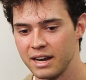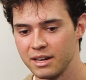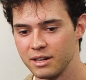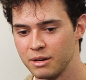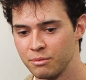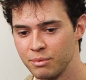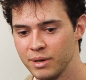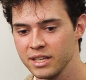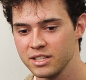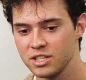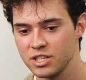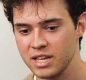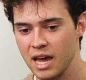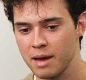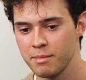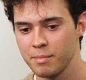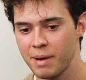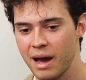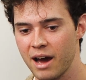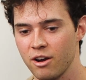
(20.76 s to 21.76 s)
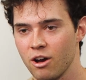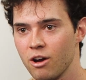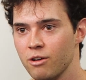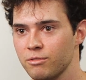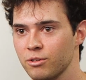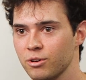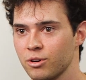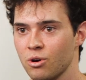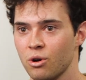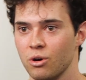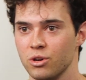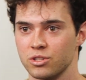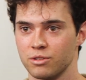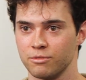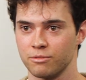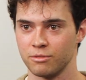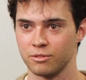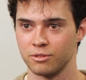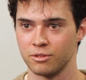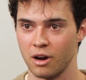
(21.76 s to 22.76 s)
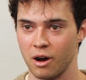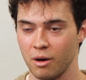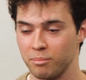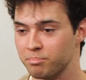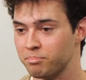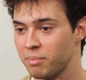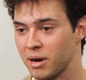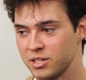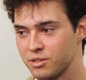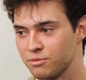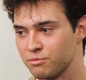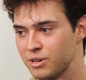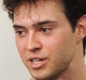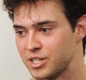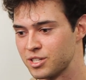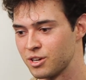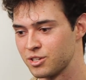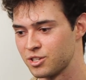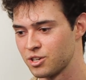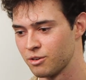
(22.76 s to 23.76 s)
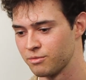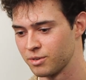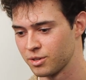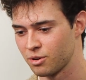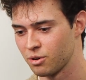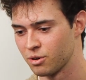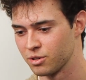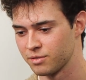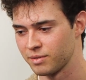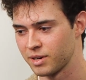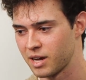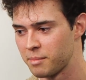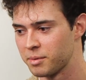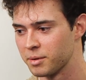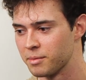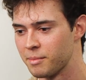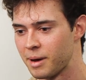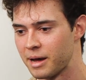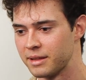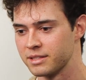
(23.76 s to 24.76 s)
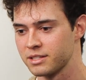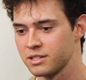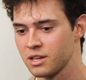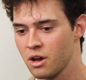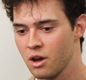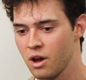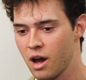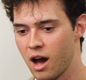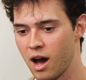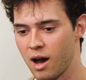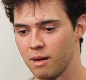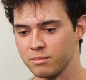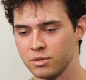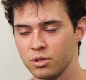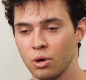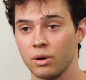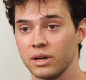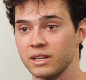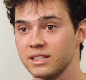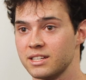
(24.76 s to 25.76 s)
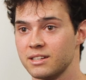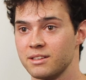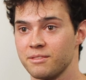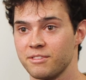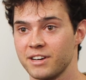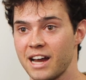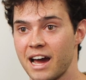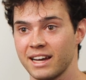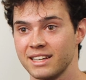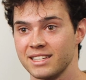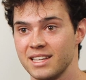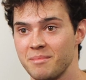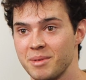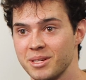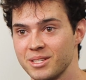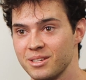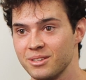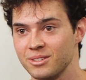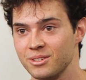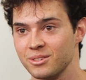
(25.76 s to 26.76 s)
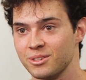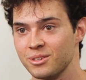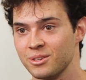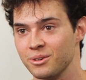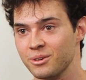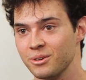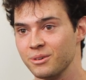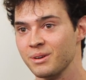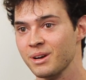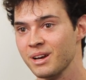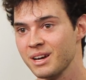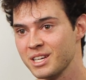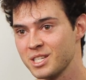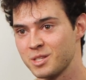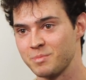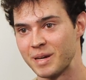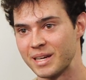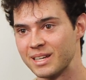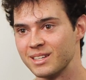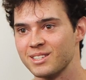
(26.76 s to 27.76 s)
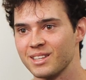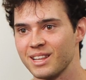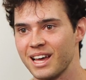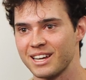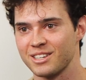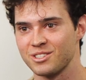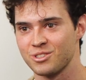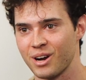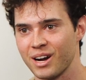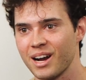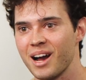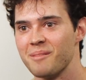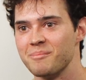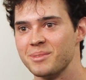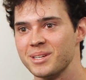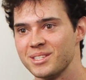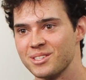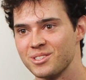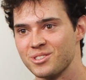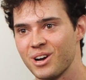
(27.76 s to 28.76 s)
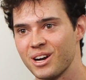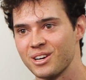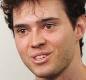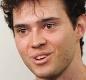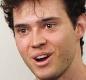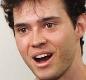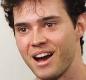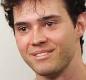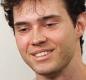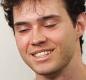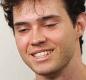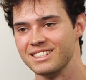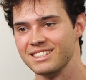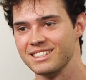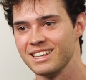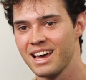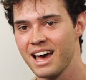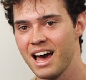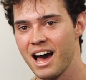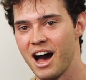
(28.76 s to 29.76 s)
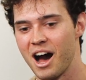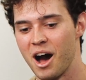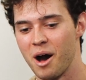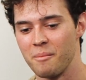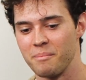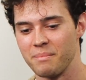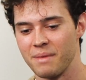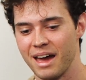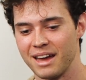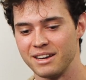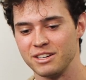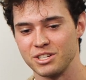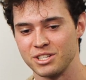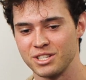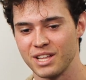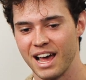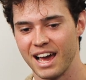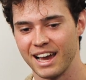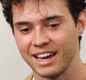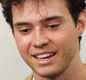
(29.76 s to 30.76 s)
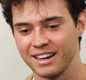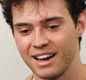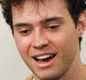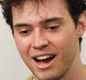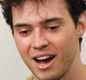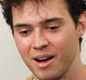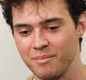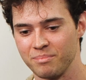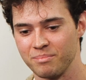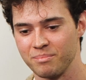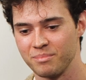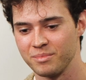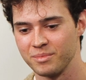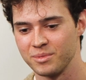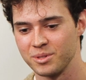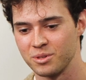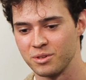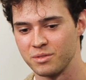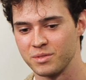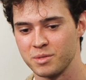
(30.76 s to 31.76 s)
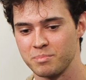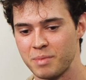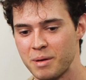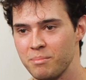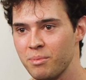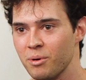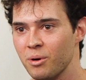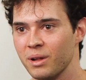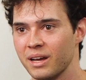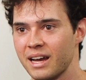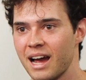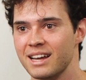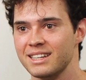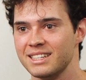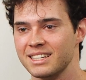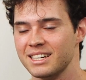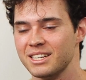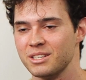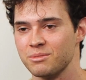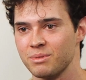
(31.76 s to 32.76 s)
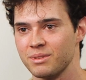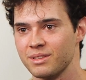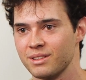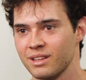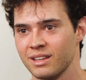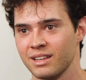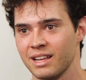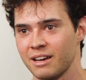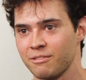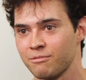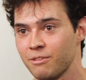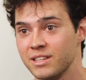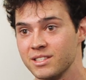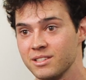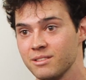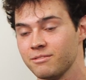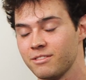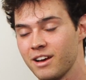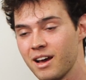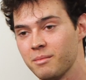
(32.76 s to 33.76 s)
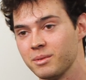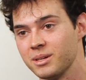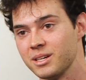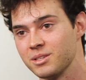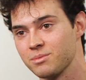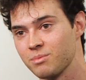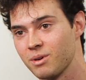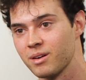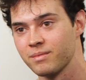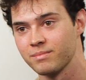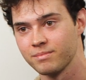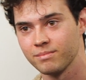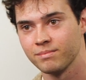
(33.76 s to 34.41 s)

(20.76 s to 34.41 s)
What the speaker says: And it really just came about over a course of a bunch of research over the course of a couple of months, talking to different academics at UQ, speaking to like truck companies and truck drivers, and just like sort of spitballing ideas with like friends and family as well.